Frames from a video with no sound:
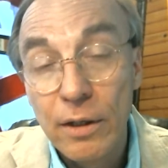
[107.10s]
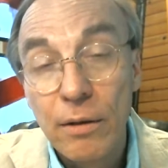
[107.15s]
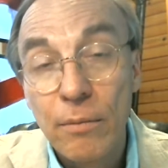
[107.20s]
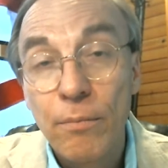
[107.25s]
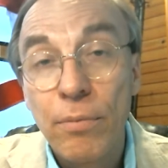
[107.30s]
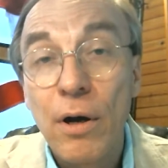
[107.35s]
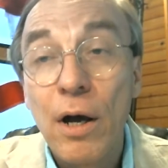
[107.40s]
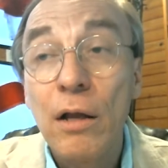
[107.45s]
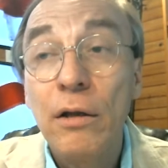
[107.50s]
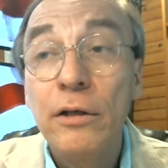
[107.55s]

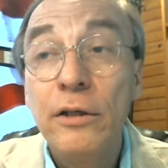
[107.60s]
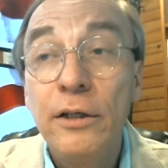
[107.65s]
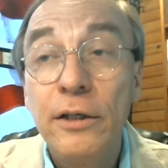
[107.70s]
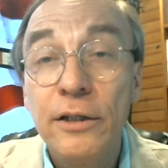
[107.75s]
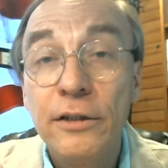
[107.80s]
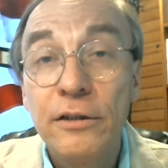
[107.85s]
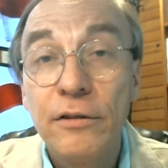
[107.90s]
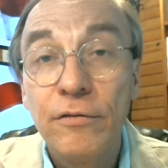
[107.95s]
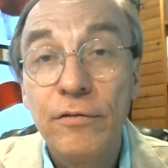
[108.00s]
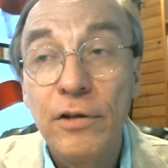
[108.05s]

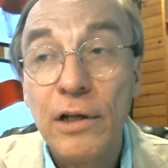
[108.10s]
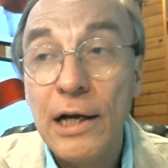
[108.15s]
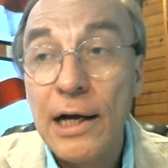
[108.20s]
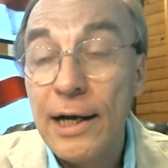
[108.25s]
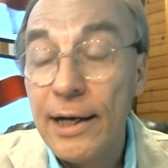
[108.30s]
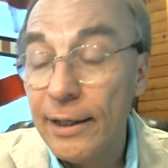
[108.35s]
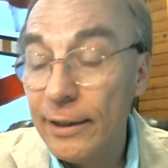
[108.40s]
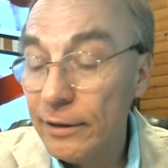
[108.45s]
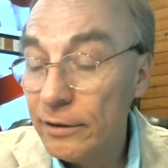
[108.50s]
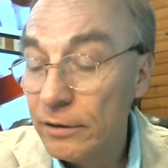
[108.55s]
Politics of
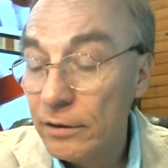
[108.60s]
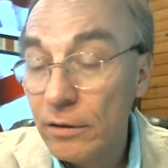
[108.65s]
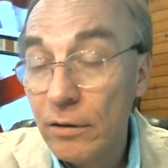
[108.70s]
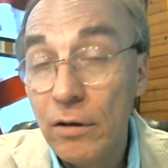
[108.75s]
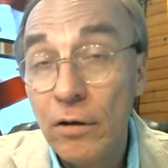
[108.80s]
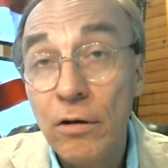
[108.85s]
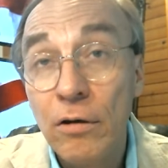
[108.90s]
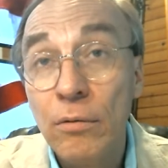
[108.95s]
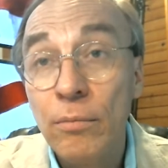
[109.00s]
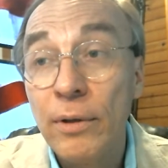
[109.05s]
lies.
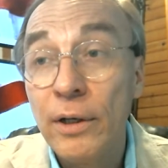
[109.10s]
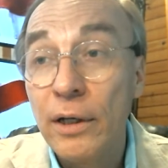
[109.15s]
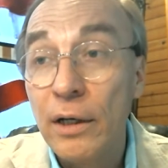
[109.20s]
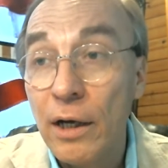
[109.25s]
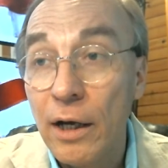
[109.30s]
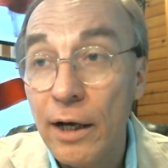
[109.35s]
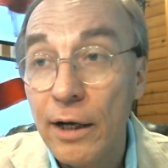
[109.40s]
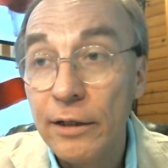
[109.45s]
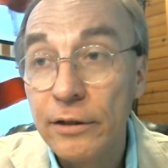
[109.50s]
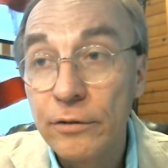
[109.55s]
Oh my
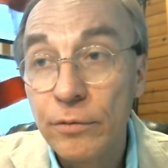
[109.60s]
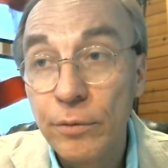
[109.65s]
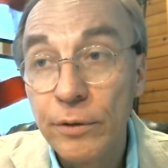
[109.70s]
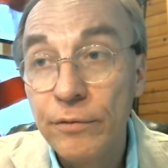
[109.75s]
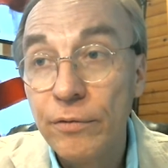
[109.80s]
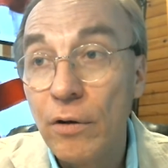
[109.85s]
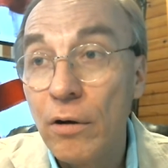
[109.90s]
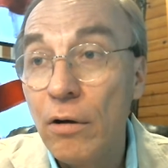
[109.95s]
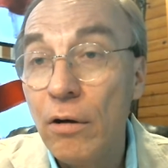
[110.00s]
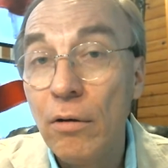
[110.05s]
gosh, we've
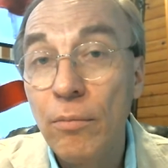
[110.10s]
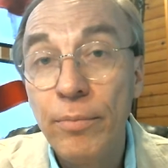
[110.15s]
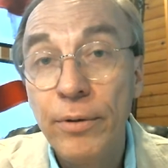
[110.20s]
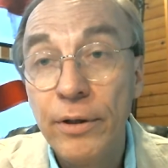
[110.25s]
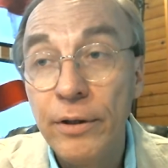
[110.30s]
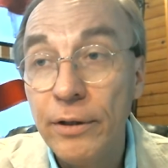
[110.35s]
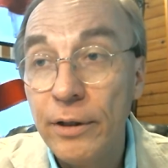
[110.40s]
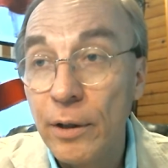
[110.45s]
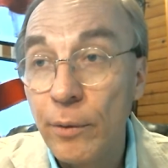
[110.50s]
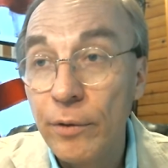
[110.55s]
all
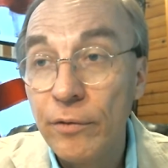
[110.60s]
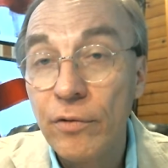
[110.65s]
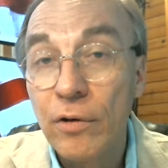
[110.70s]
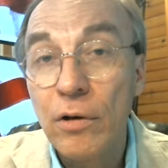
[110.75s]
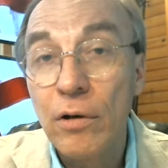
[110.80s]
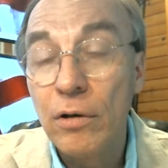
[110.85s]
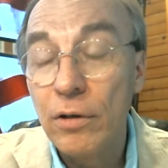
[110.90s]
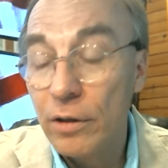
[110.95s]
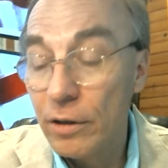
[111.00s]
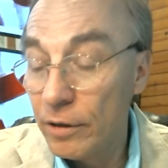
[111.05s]
been there. We've
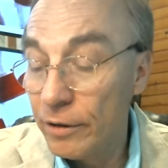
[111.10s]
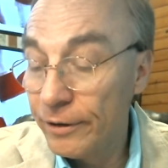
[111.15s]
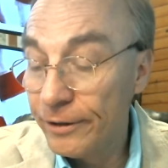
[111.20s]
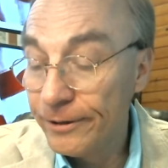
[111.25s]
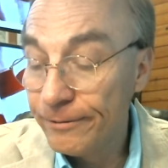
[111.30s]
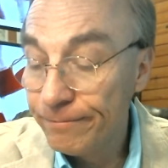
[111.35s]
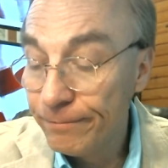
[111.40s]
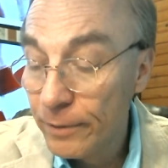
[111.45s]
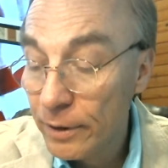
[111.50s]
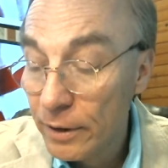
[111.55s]
all heard it.
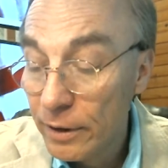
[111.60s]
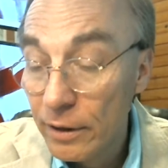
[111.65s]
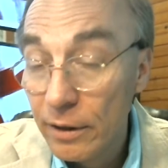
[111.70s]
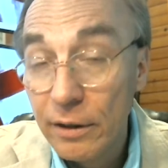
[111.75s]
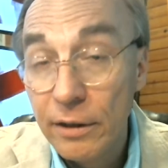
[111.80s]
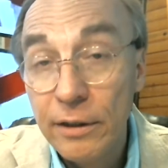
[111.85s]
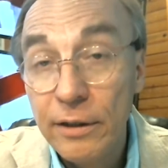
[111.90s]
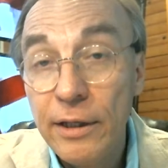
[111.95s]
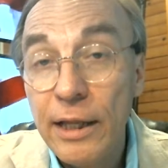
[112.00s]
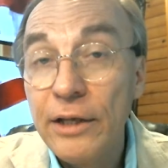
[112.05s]

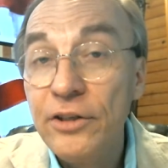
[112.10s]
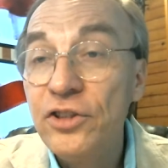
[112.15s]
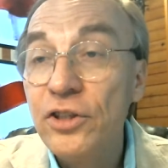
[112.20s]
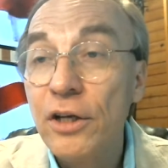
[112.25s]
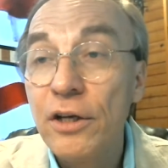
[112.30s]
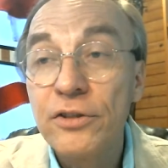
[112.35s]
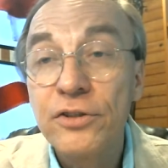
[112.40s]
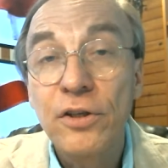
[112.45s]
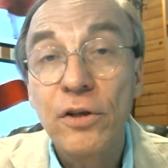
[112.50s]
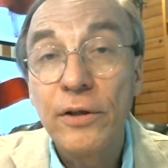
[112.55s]
That
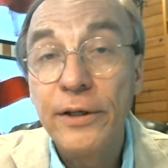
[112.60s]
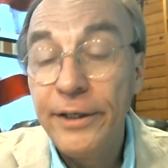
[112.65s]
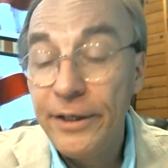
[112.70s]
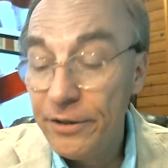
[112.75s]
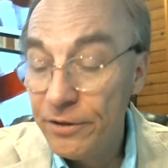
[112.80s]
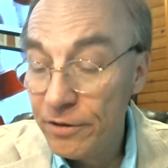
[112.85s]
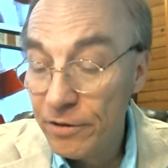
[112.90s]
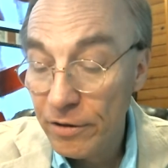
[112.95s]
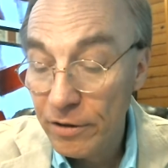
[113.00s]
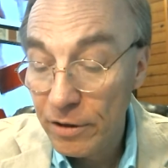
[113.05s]
just
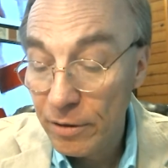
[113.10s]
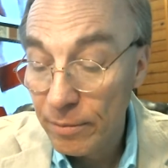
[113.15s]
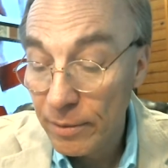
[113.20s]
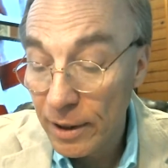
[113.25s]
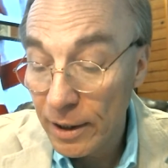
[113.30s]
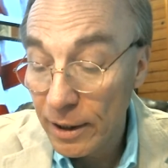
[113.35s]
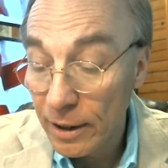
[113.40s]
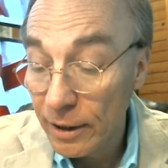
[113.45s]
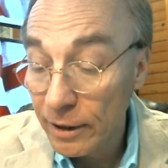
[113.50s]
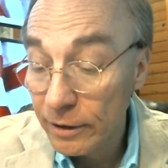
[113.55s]
leads to
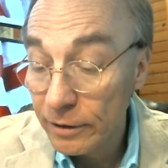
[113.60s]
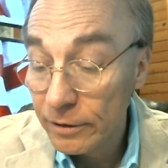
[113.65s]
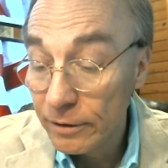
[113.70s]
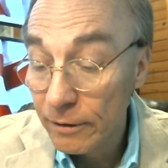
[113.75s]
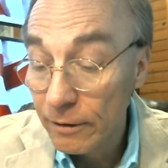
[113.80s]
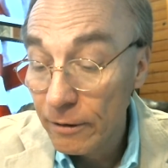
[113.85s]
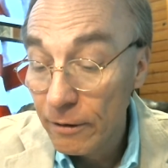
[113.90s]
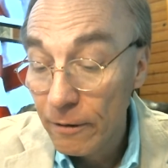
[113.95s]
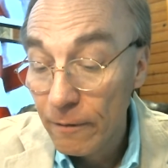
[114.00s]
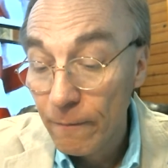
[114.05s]
demise.
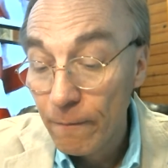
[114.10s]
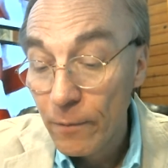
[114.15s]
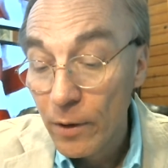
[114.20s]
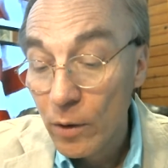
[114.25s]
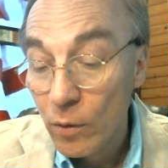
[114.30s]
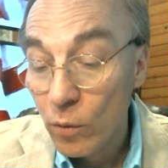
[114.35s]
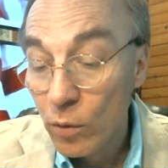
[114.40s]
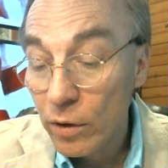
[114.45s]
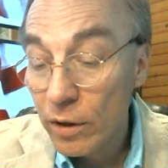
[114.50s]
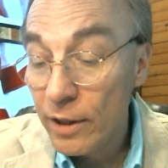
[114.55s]

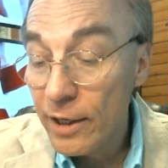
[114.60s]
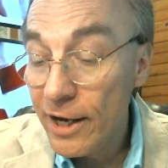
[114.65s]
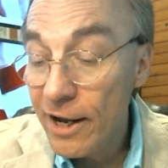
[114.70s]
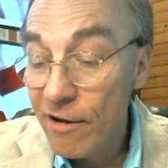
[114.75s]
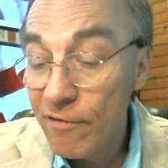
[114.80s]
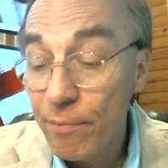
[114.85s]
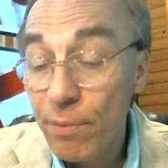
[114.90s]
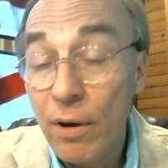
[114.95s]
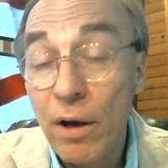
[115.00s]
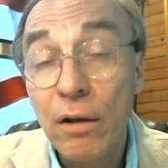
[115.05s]
We're going to
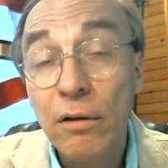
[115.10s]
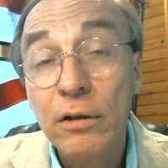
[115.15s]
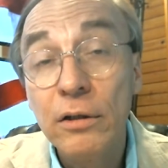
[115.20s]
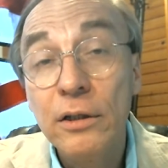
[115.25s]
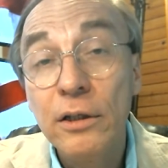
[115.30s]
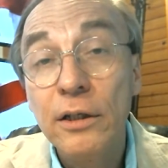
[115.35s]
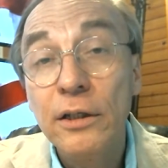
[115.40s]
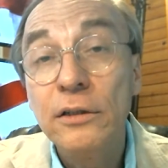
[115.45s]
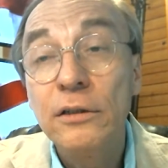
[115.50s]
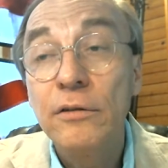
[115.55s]
have
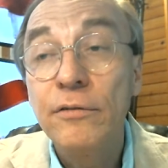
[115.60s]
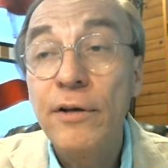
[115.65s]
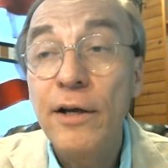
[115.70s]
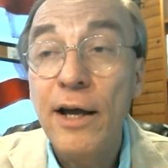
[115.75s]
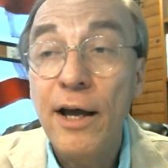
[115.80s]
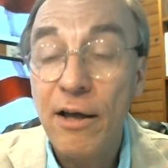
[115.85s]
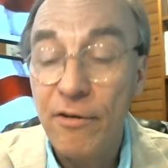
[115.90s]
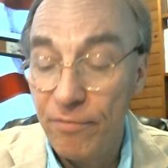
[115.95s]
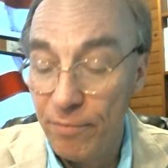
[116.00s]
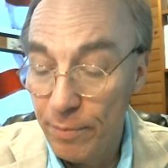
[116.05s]
politics of
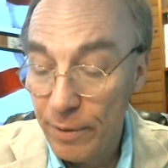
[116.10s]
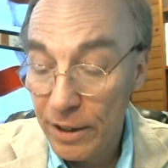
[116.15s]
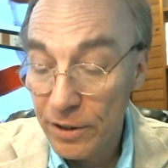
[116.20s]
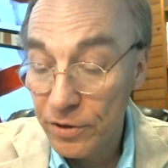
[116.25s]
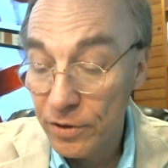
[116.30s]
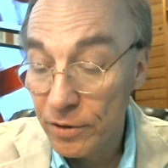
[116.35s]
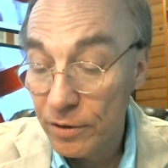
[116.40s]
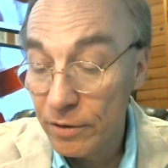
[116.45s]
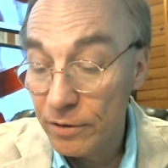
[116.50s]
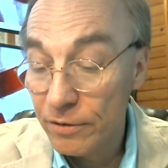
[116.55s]
half
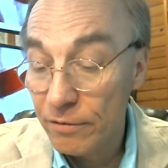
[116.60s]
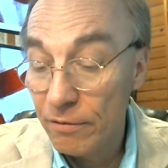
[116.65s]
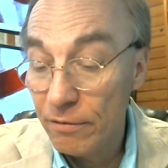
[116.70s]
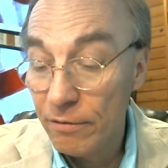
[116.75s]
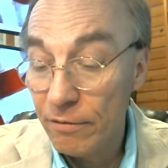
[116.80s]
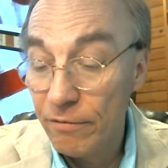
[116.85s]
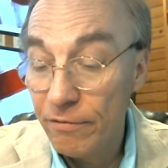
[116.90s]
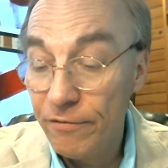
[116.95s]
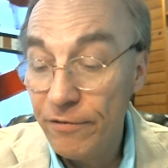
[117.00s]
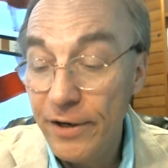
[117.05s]
measures,
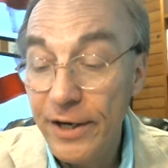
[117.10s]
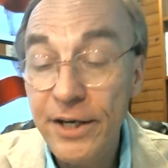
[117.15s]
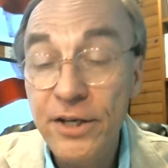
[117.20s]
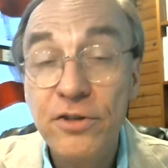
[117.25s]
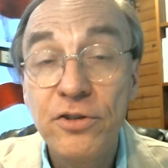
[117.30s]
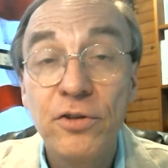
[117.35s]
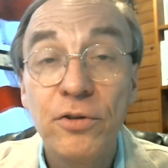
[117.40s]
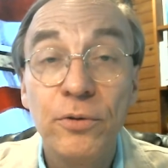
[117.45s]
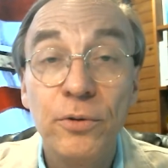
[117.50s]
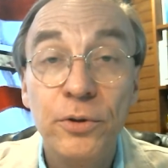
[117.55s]
fake
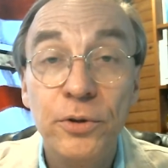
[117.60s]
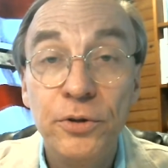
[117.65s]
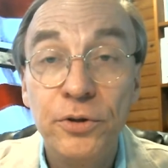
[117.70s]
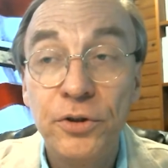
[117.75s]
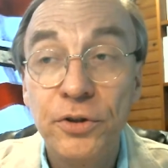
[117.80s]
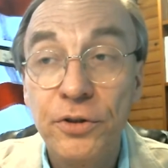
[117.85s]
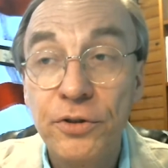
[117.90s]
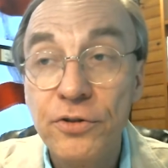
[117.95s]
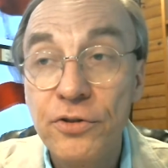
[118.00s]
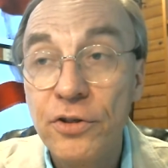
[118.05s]

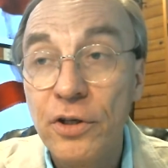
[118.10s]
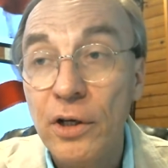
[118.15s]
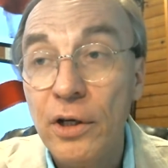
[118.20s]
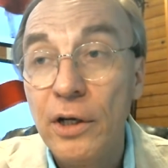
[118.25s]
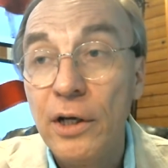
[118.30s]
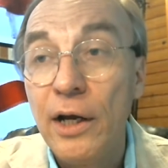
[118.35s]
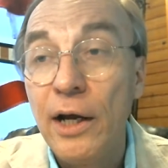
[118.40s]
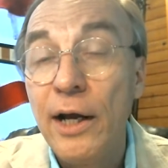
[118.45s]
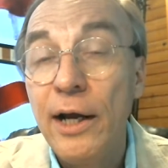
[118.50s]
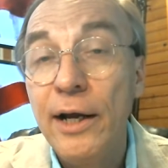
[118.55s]
solutions,
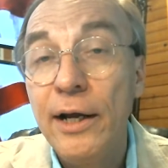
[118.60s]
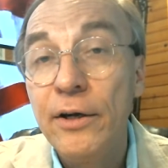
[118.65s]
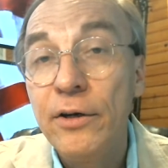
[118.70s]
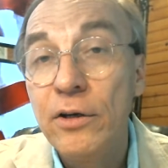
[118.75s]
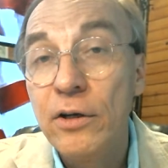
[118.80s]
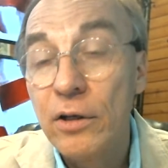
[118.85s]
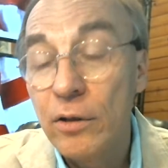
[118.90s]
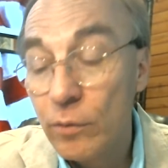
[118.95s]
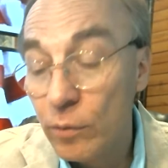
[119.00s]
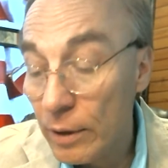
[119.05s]
and
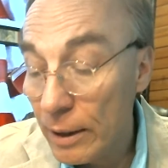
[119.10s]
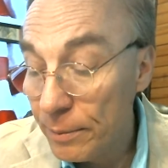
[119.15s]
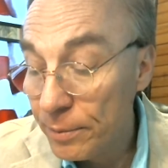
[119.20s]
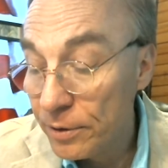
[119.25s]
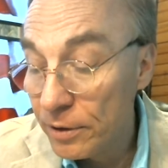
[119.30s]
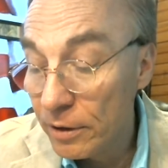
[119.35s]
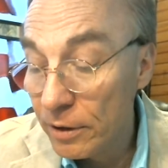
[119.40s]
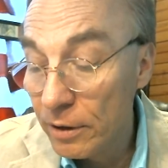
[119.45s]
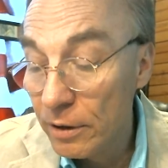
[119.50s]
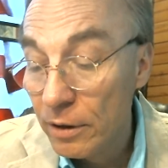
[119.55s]

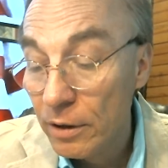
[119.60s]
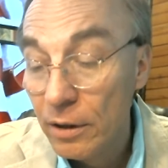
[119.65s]
corruption.